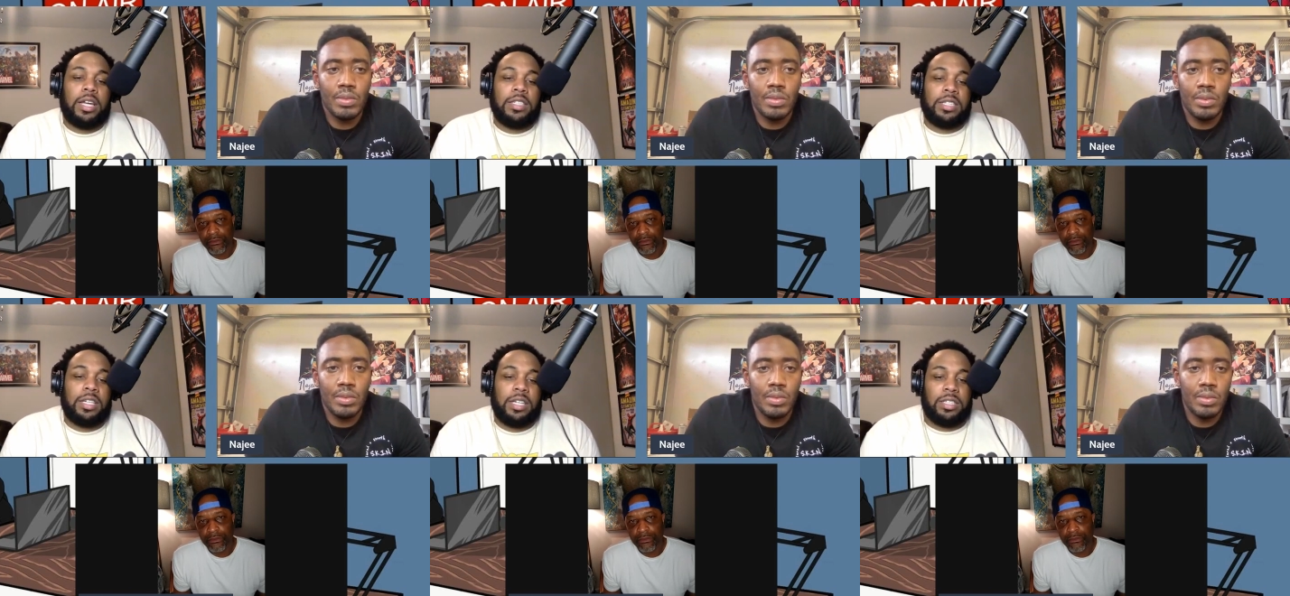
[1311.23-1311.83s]

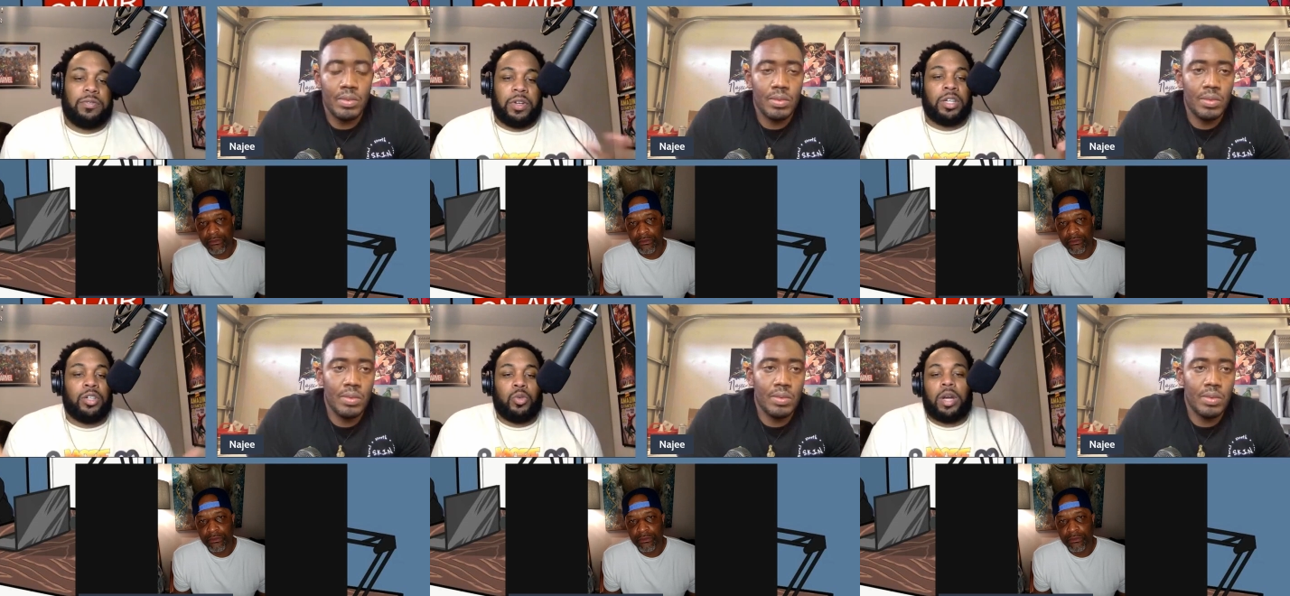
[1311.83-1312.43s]
Speaker 1: Is it is it
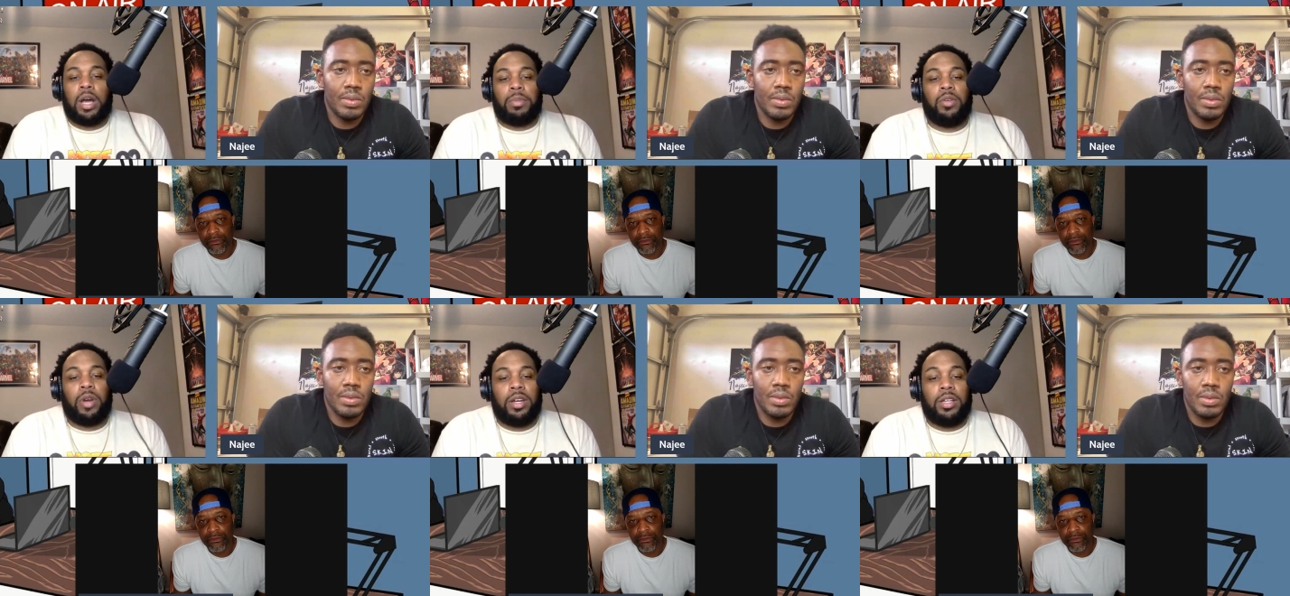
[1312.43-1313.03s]
fun to do
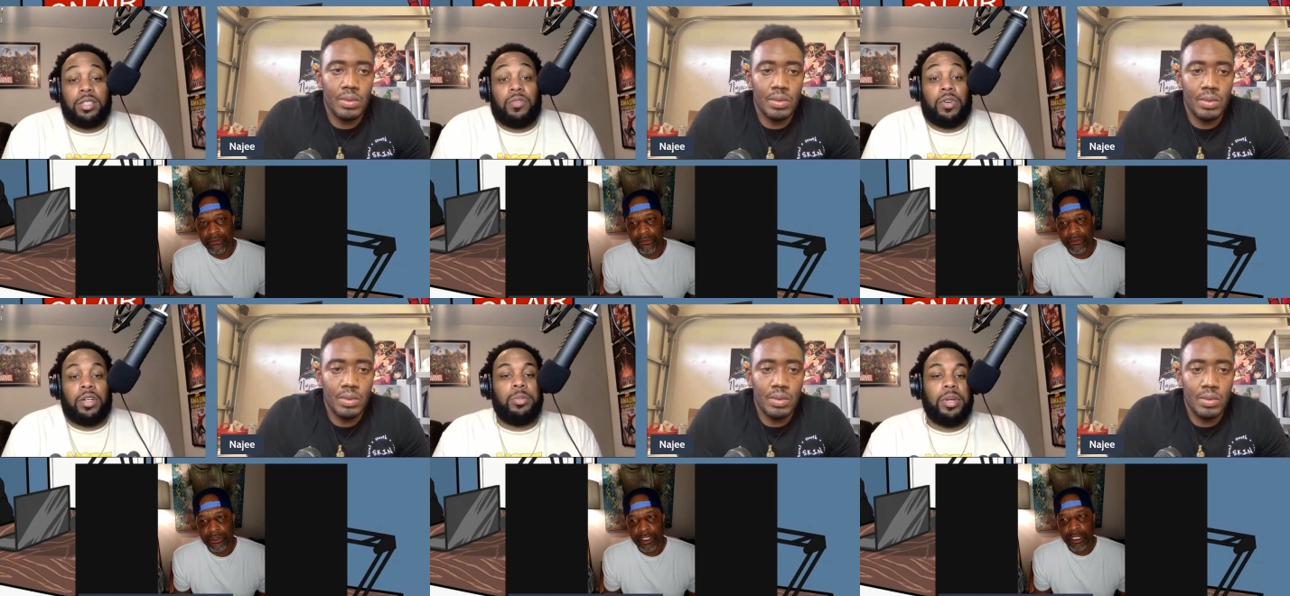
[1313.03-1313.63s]
comedy right now? Is it
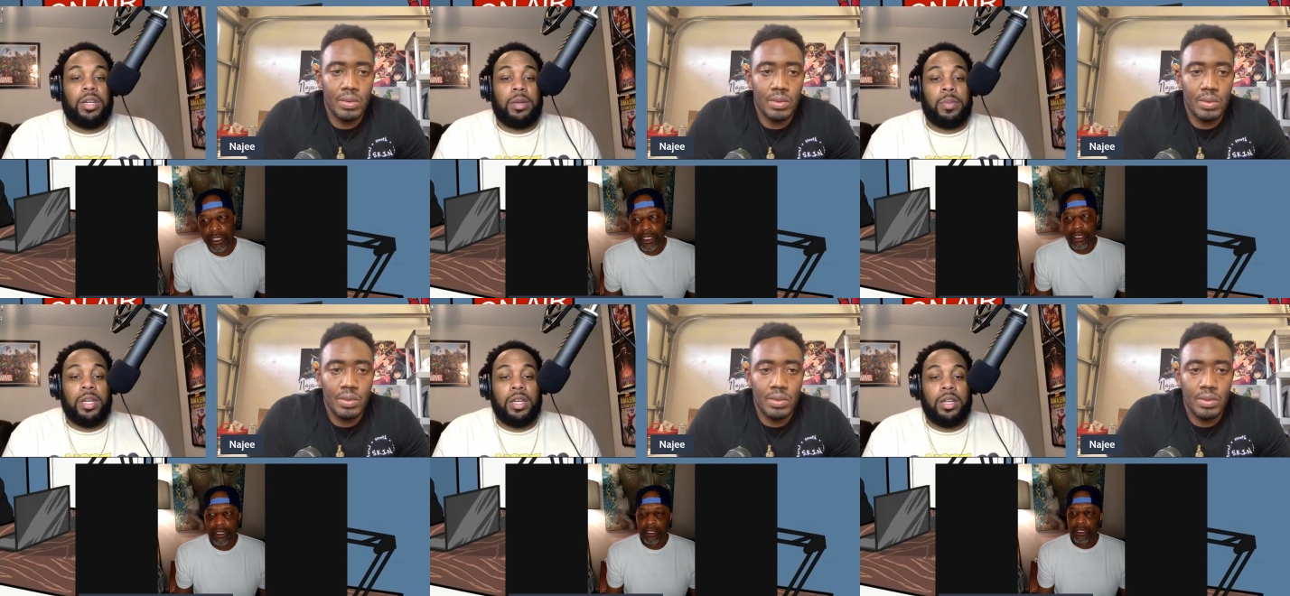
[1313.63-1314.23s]
fun to be a
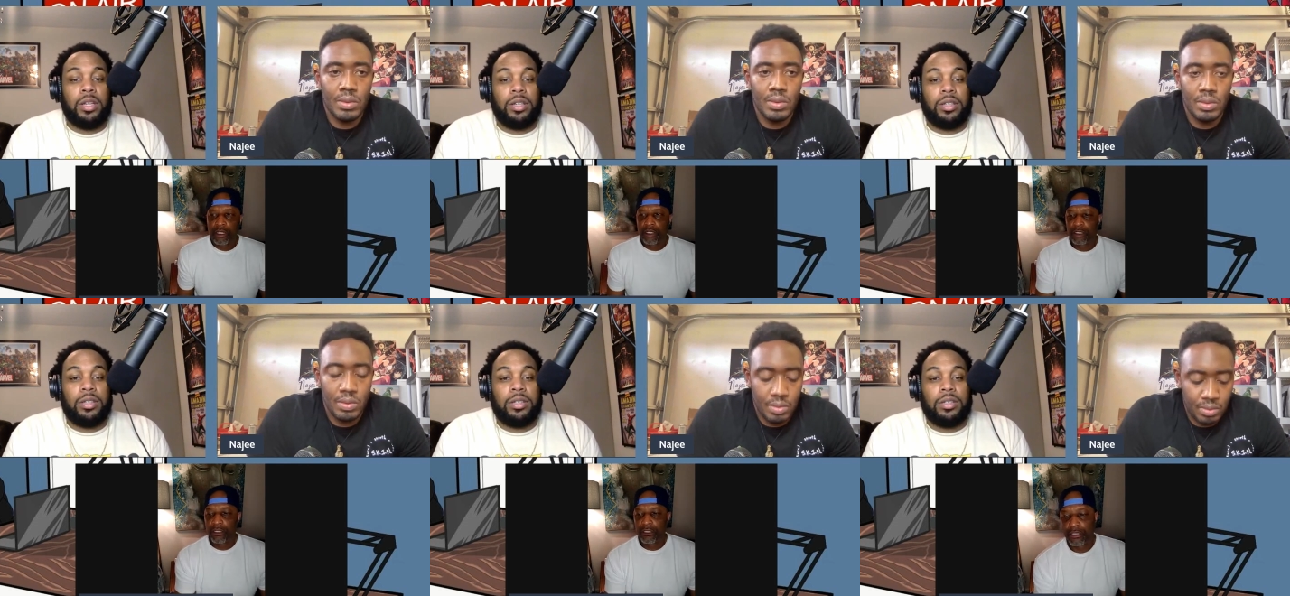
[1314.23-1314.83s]
comedian?
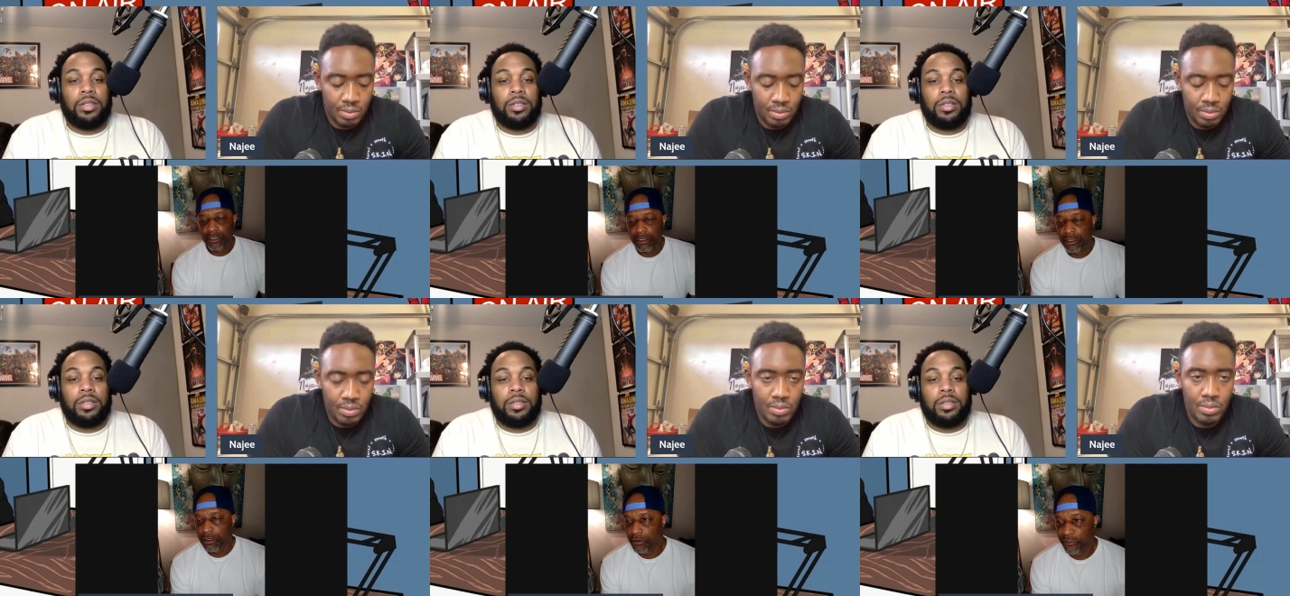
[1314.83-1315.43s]

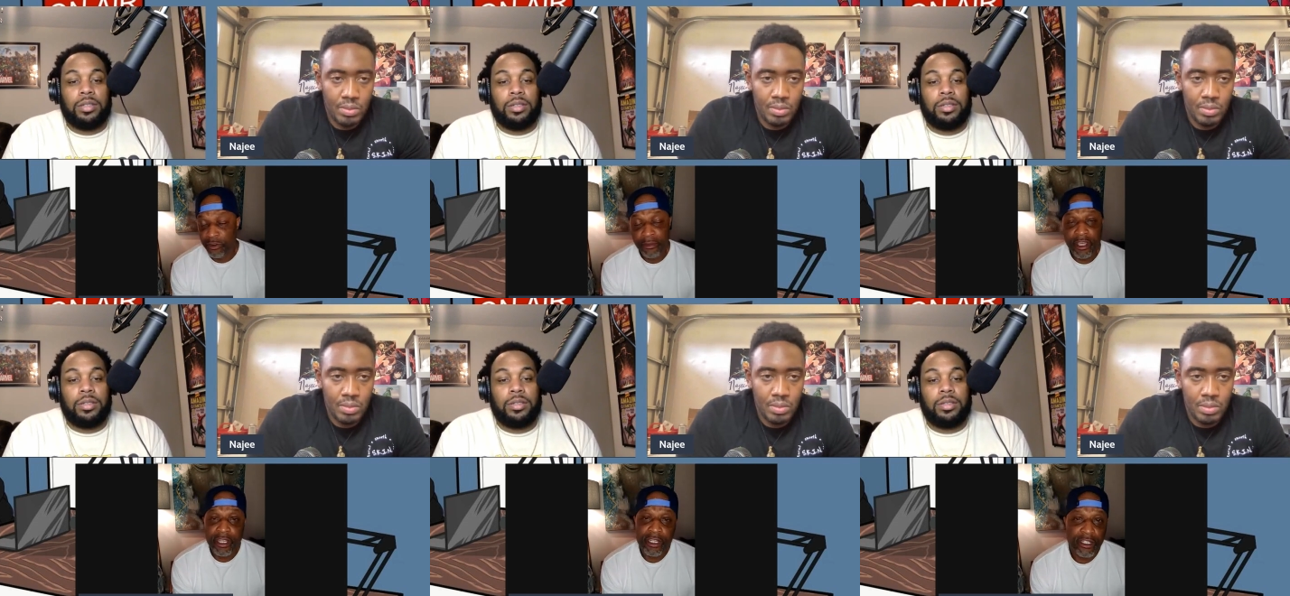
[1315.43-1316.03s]
Speaker 2: For
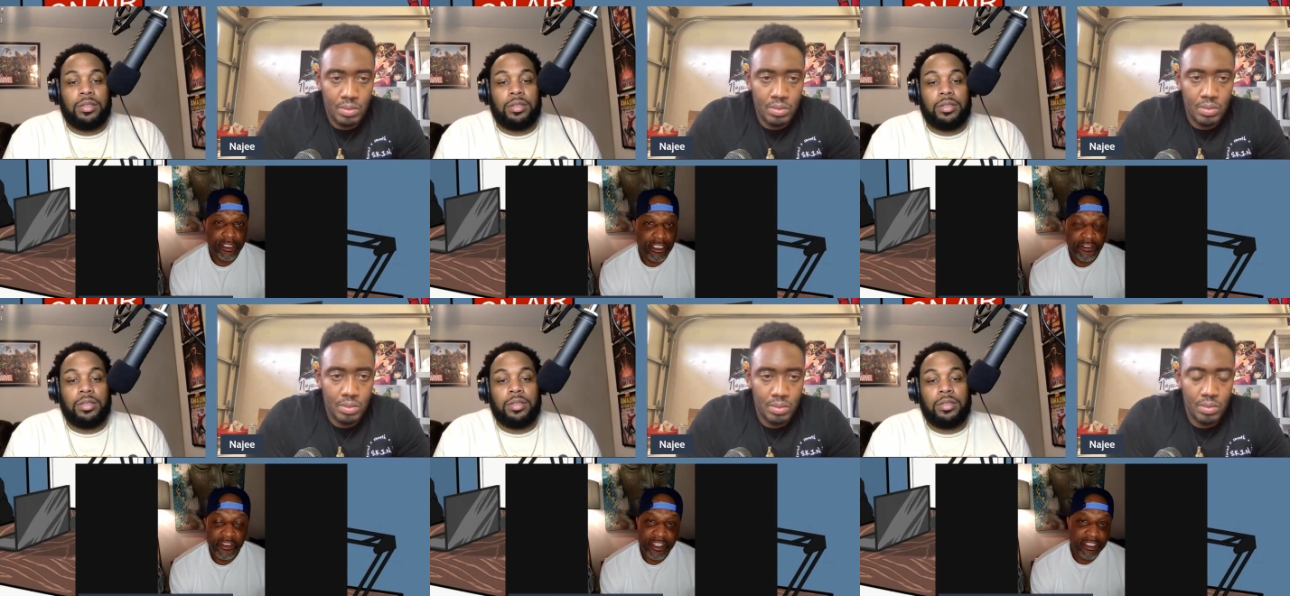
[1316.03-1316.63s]
me, it is. It's
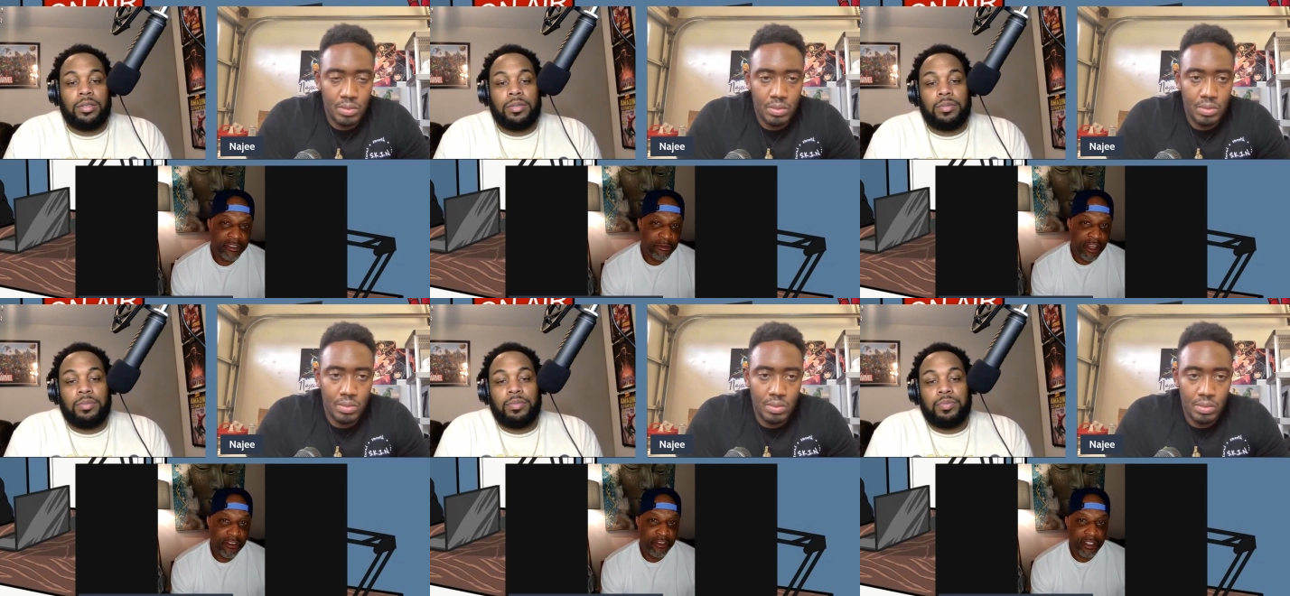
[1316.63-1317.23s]
fun as a
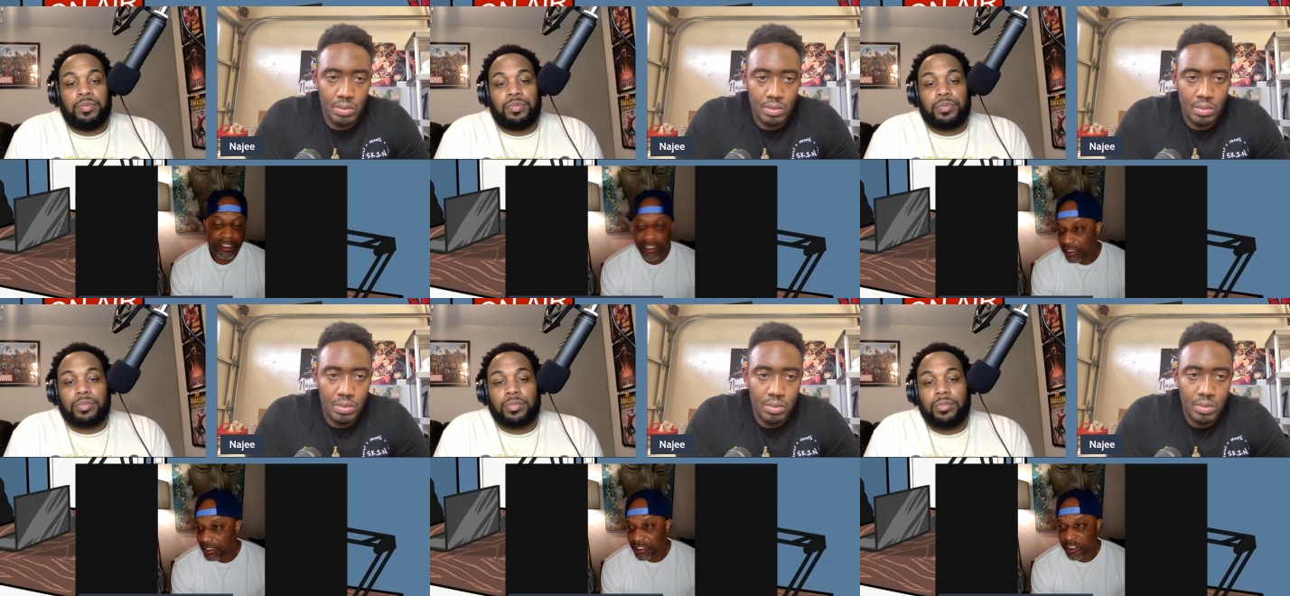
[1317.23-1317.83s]
motherfucker.
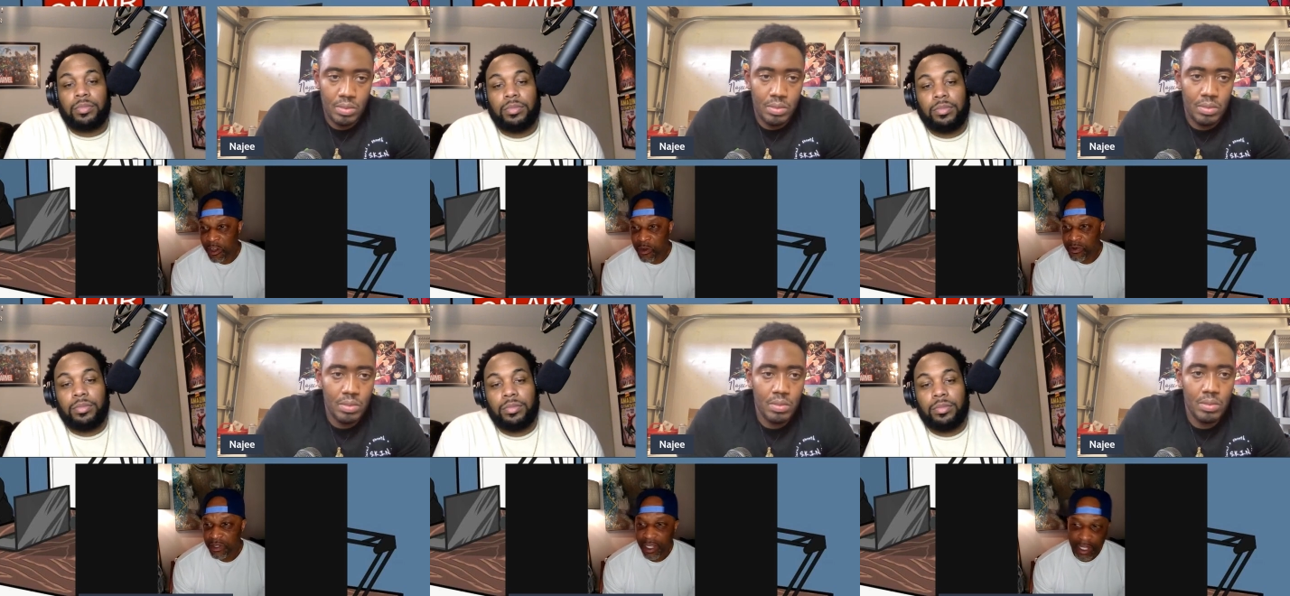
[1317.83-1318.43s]
You know,